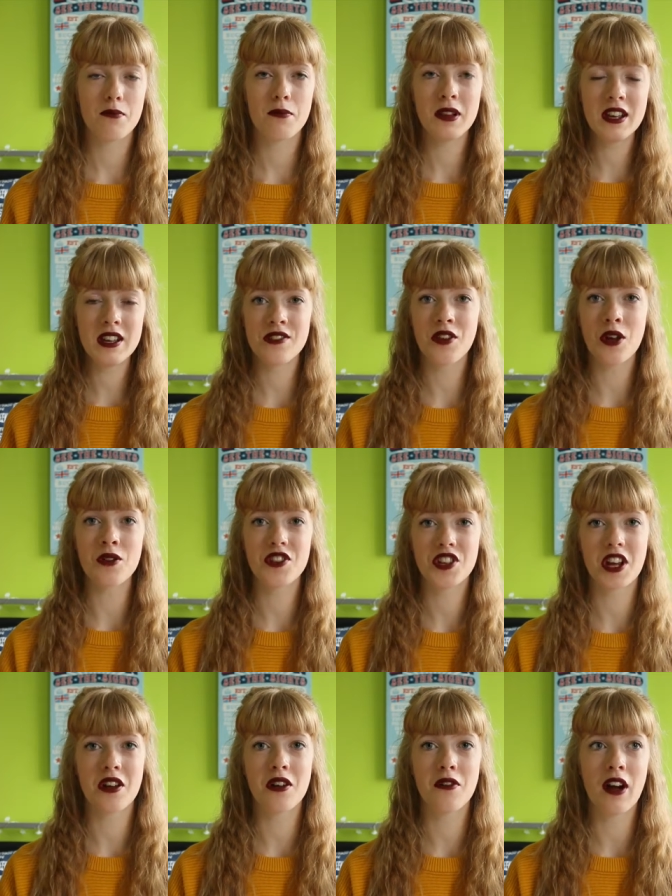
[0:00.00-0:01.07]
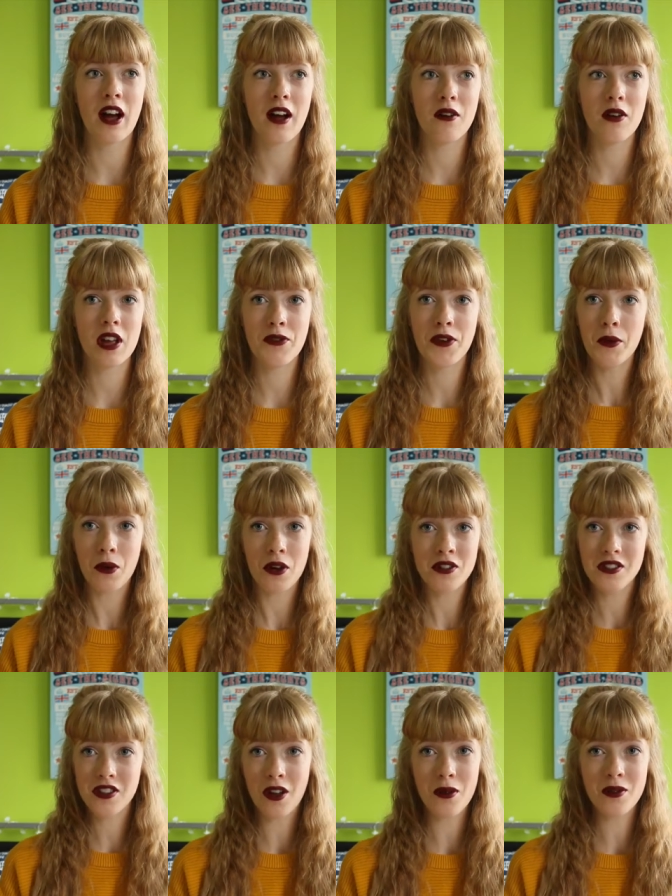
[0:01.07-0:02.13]
Please go and check her out. If you
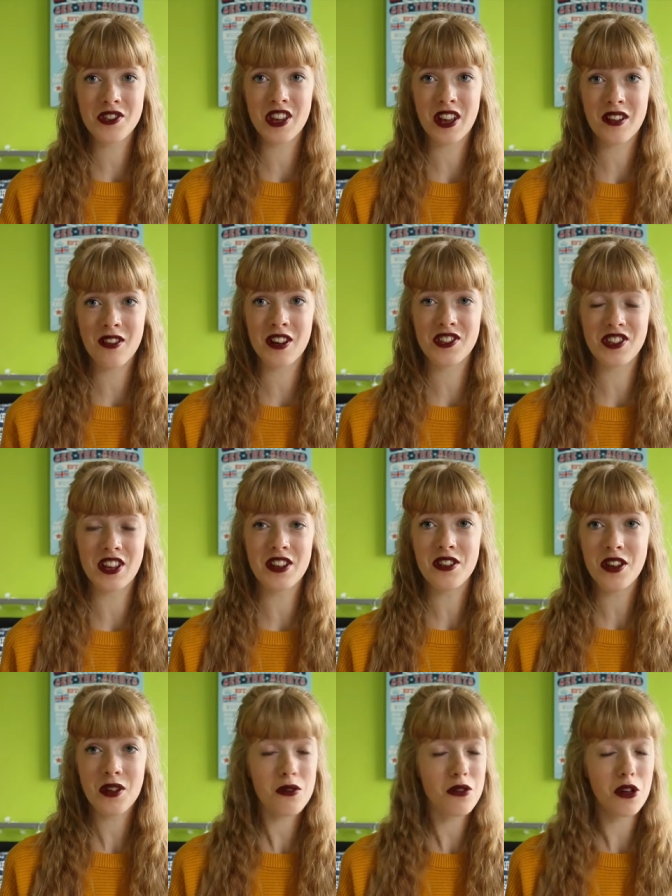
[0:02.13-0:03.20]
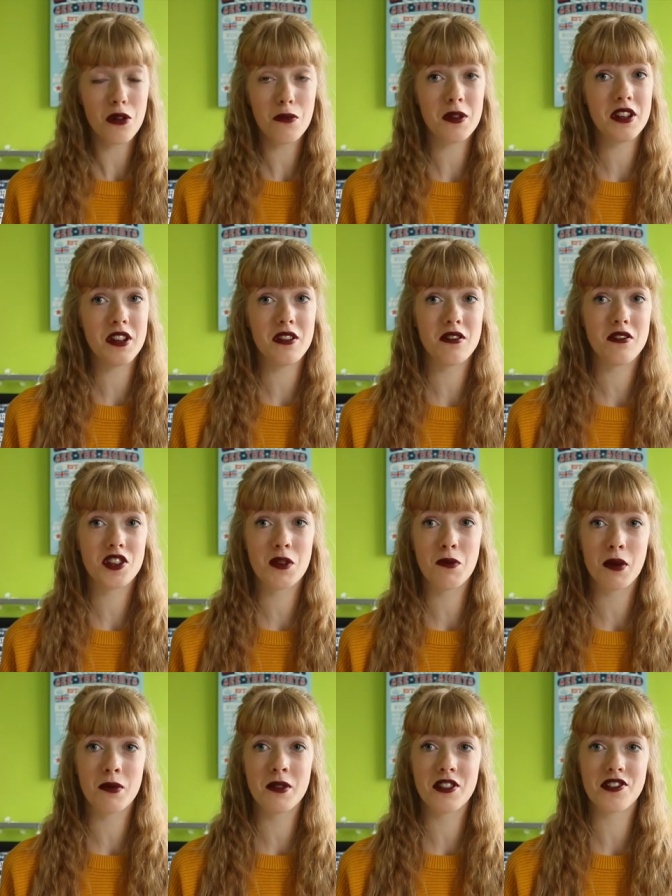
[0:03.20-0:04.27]
want, go and tell her I sent you. She
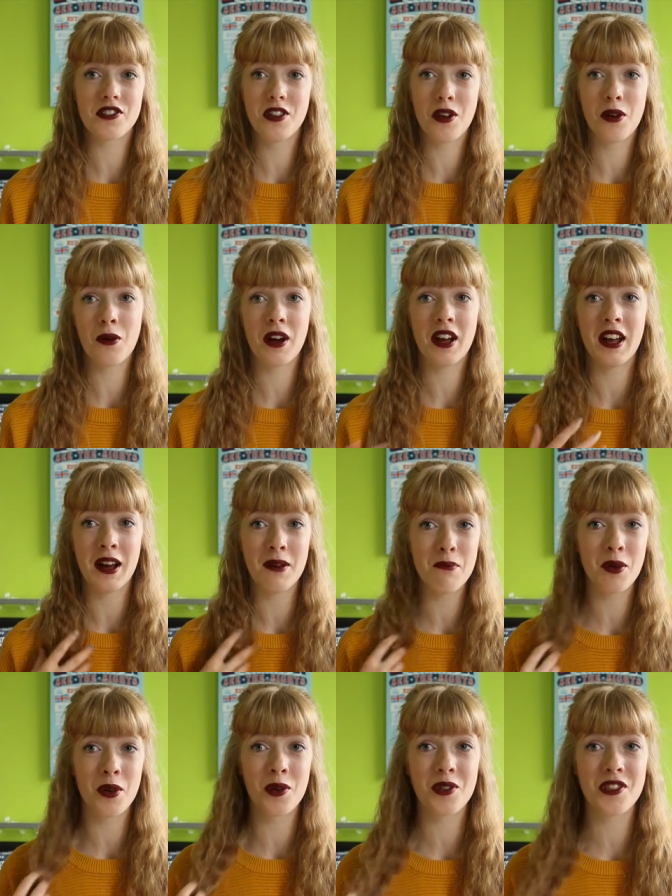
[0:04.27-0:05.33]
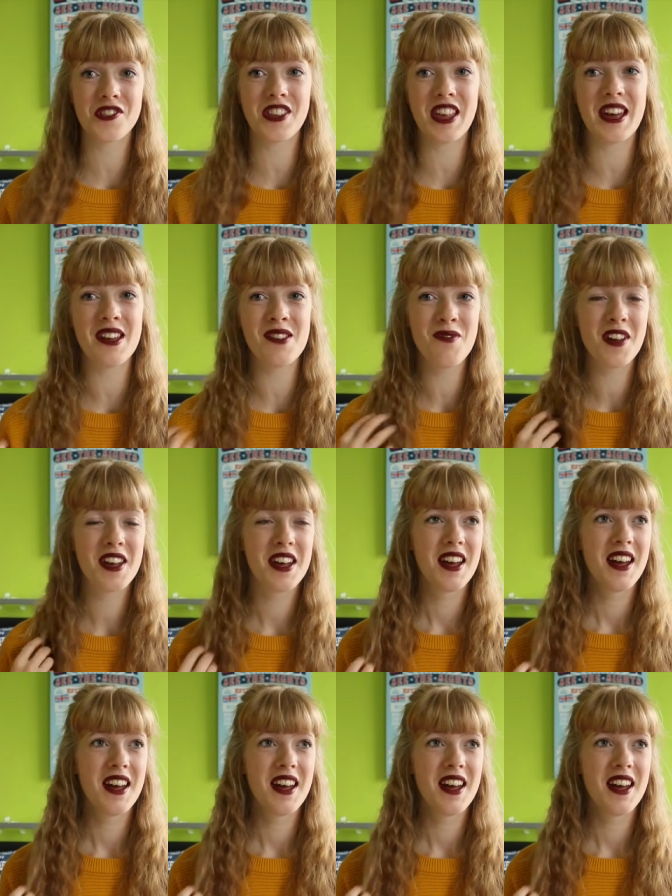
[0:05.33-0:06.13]
probably doesn't know who I am, but all the same.